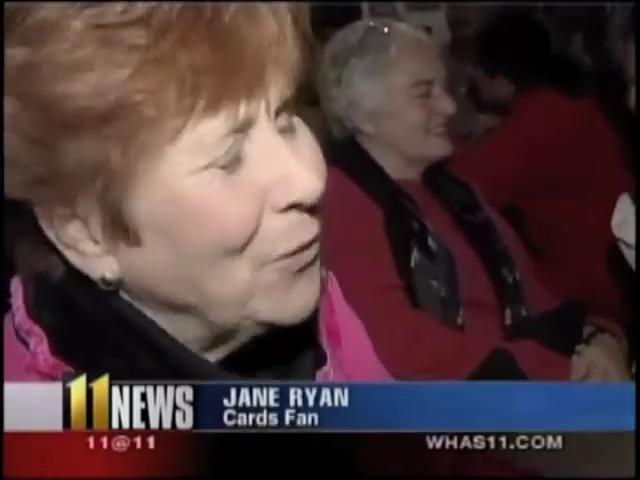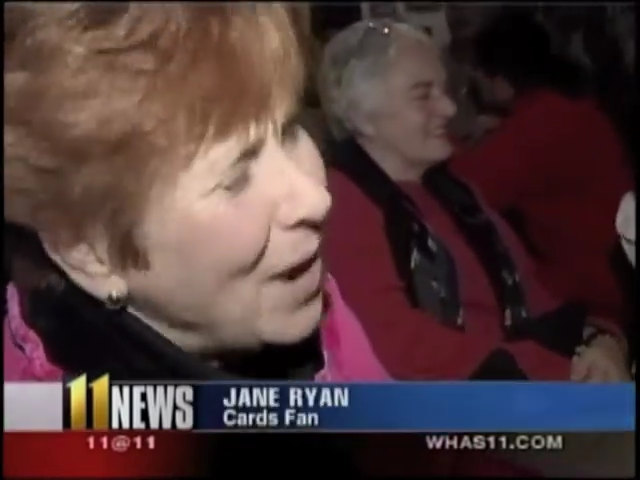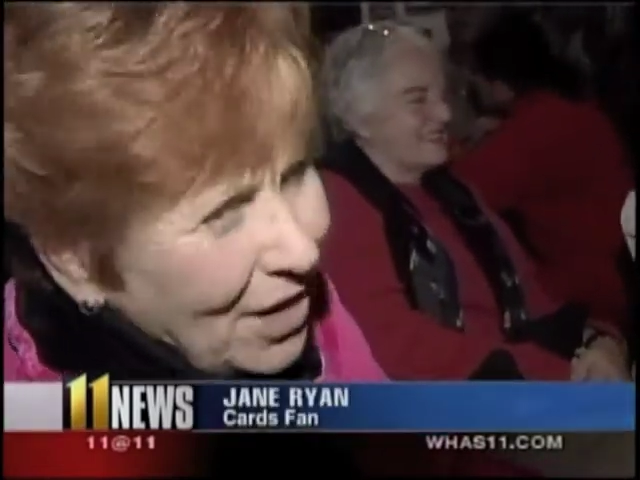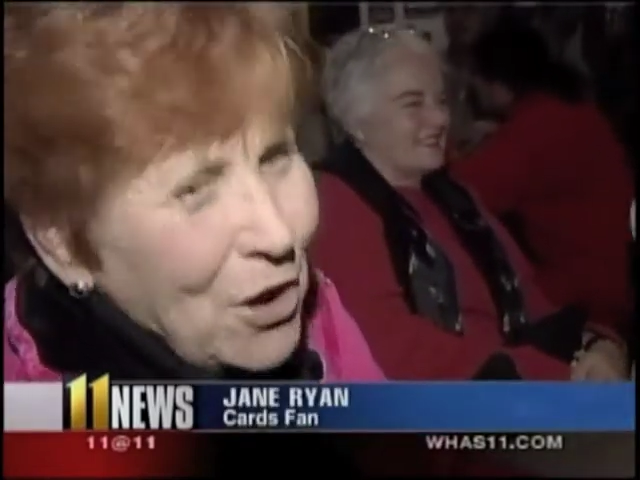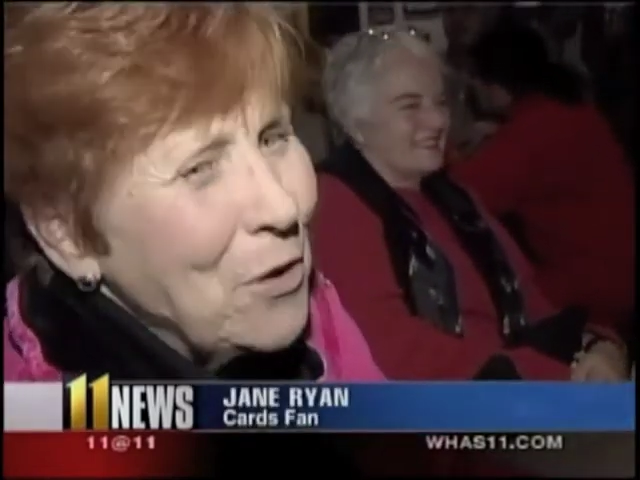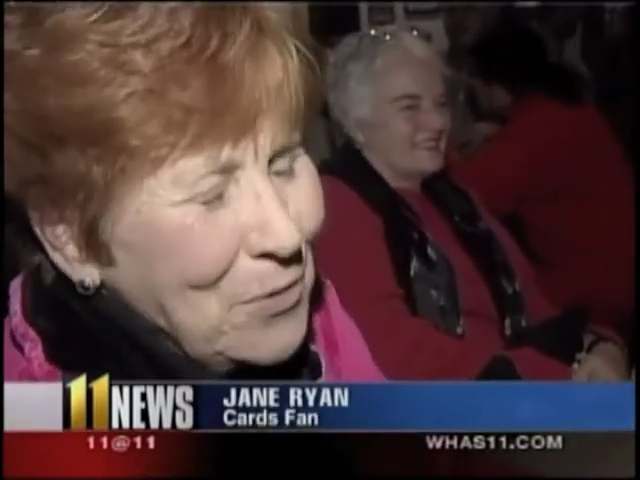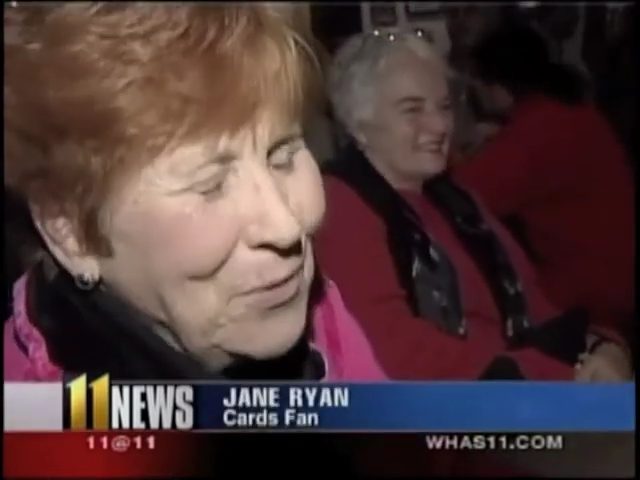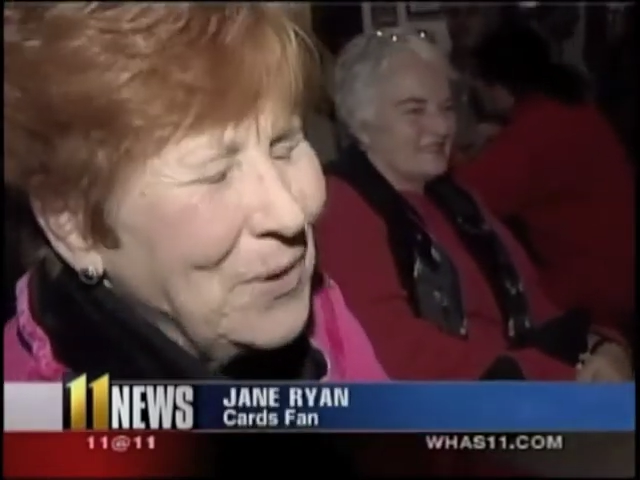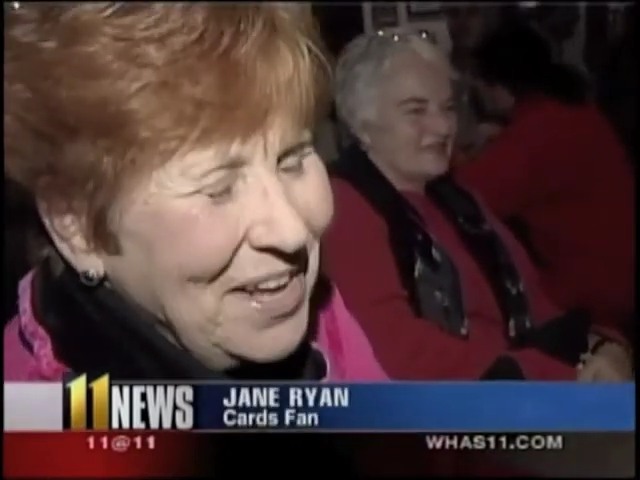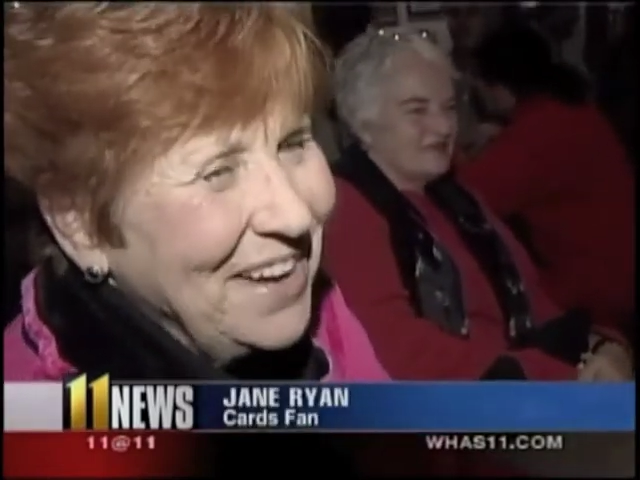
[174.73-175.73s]
so I know
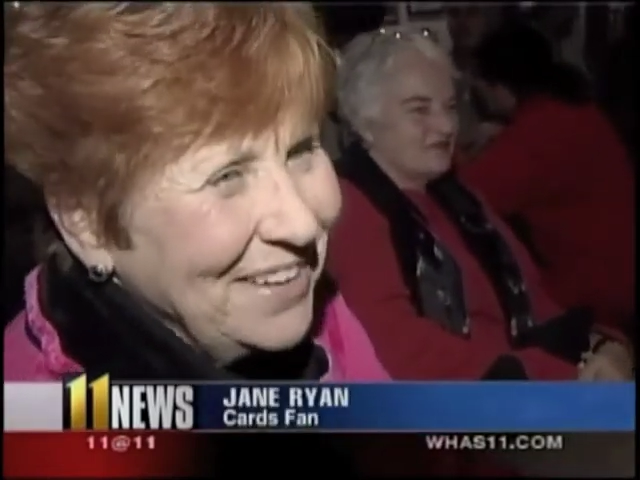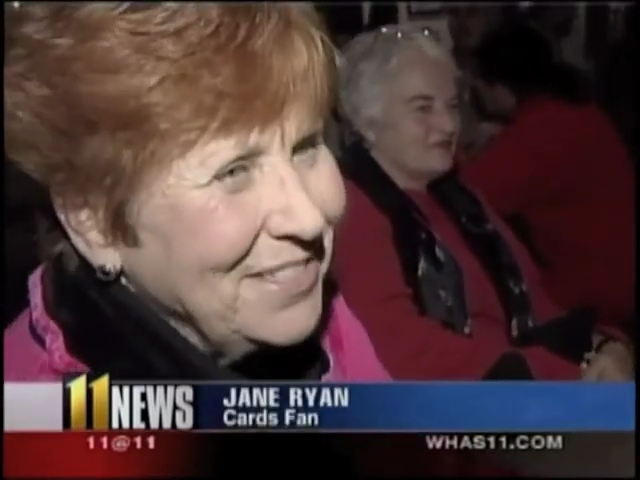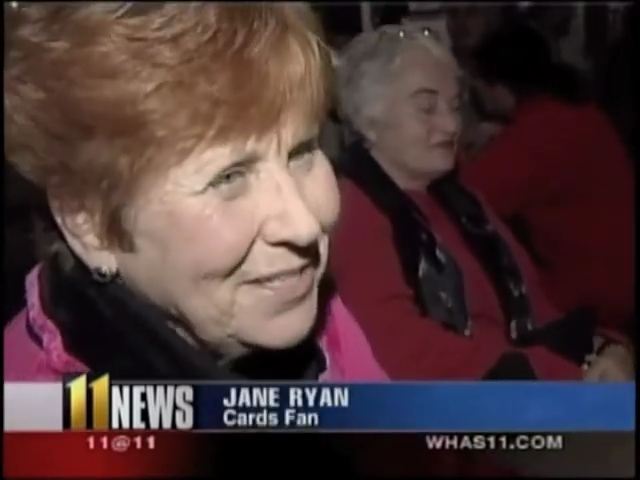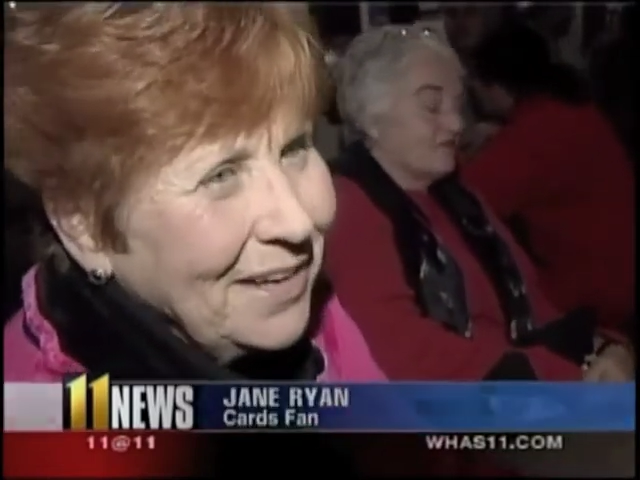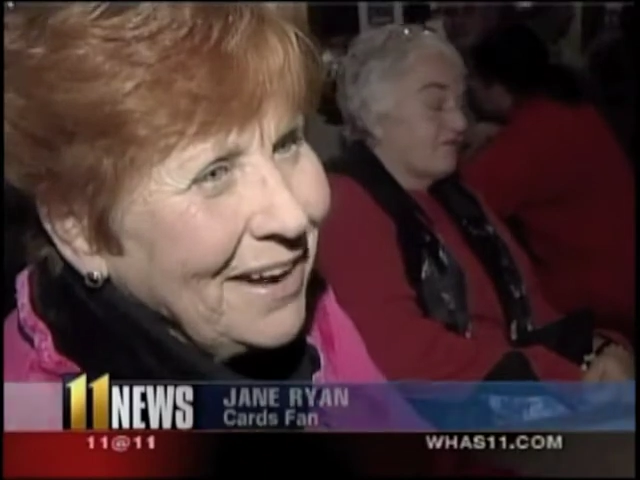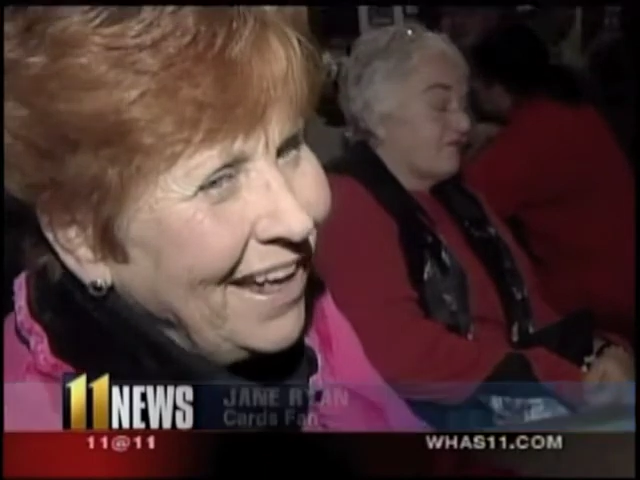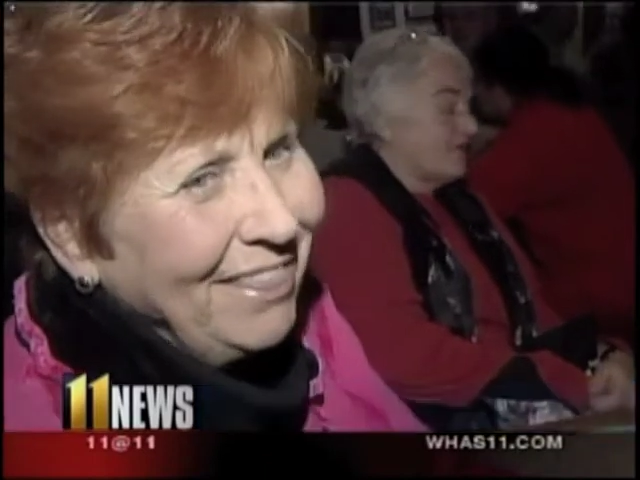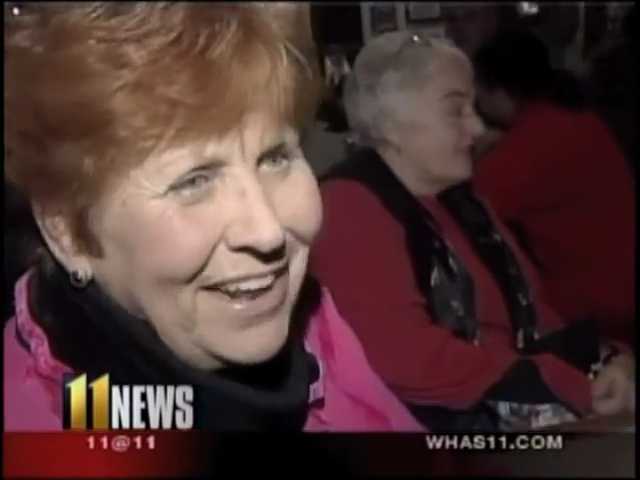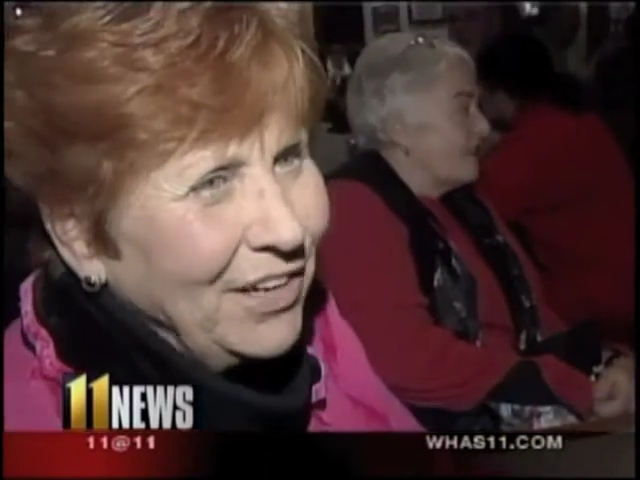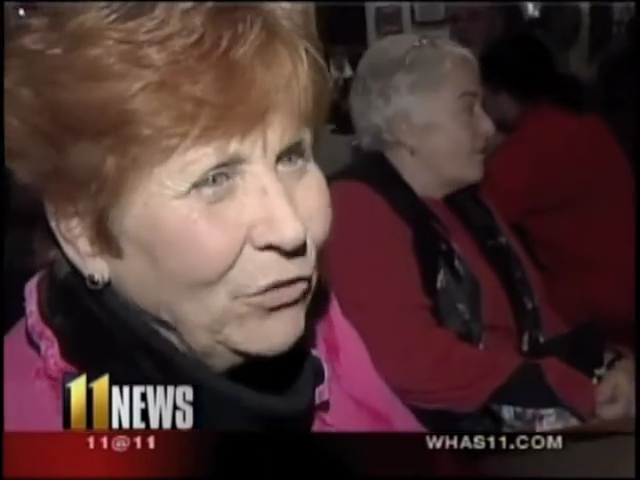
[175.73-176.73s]
who he is, and
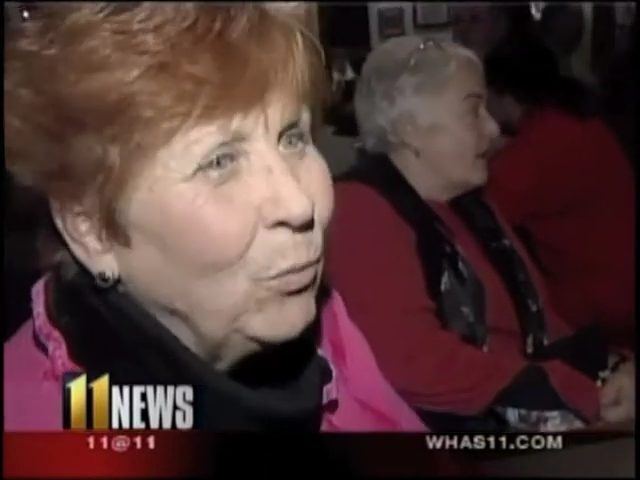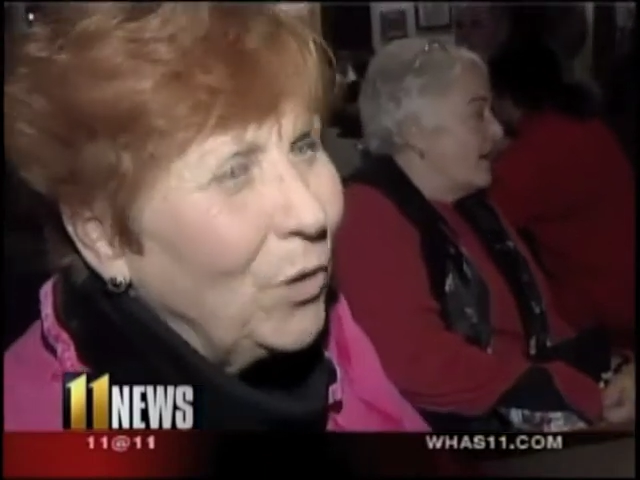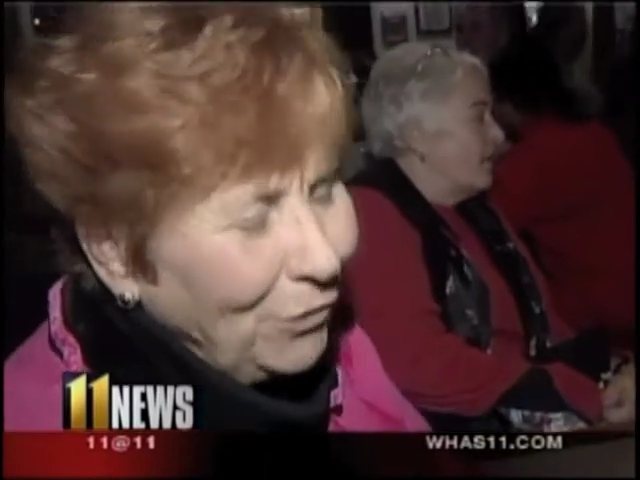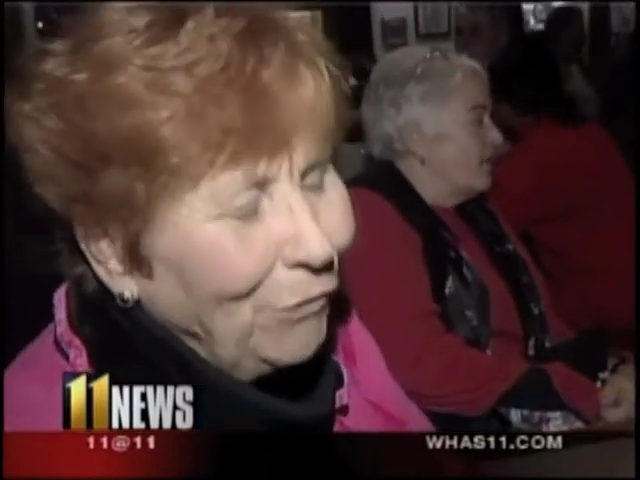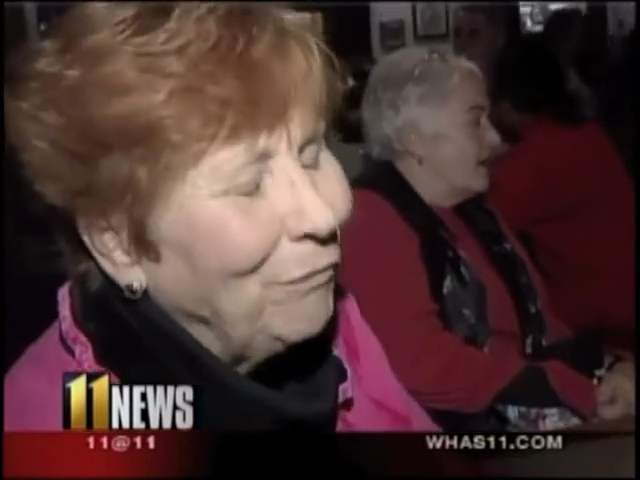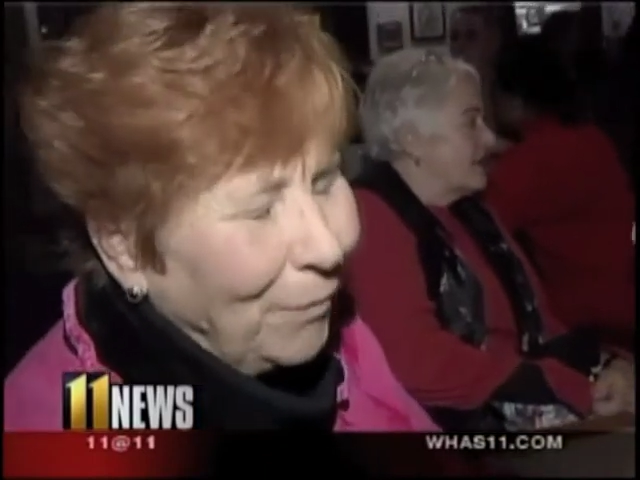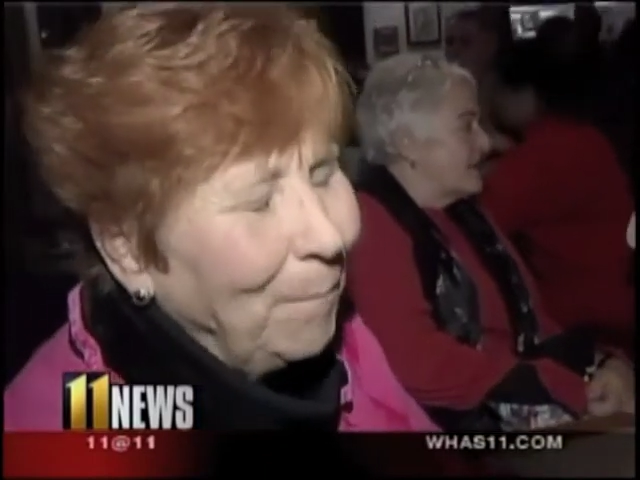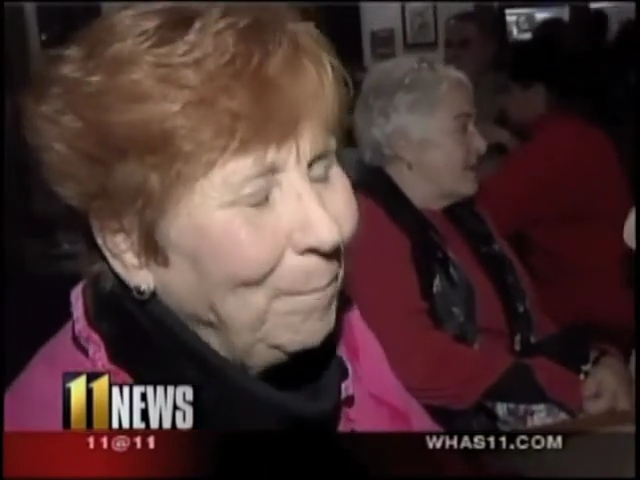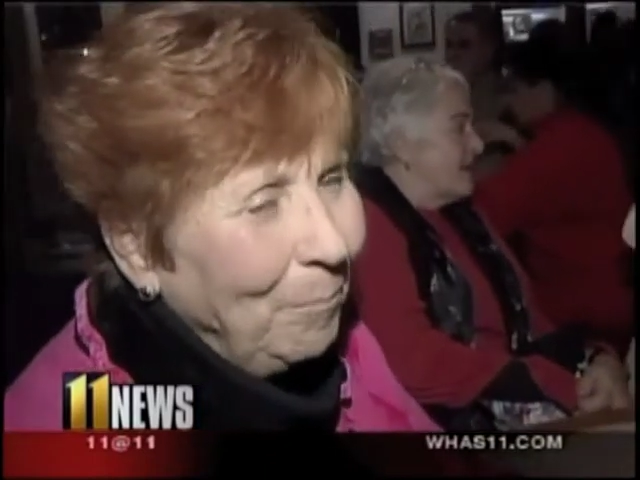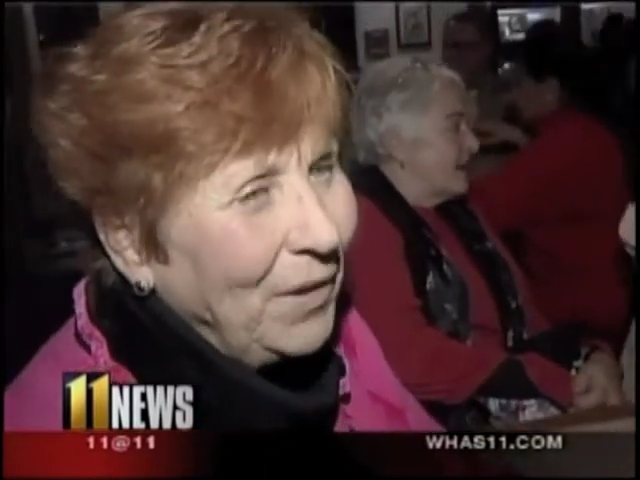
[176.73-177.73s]
I think it's
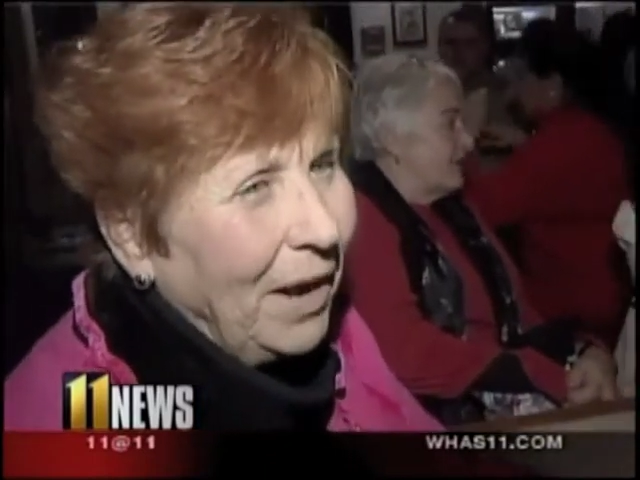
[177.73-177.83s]
wonderful.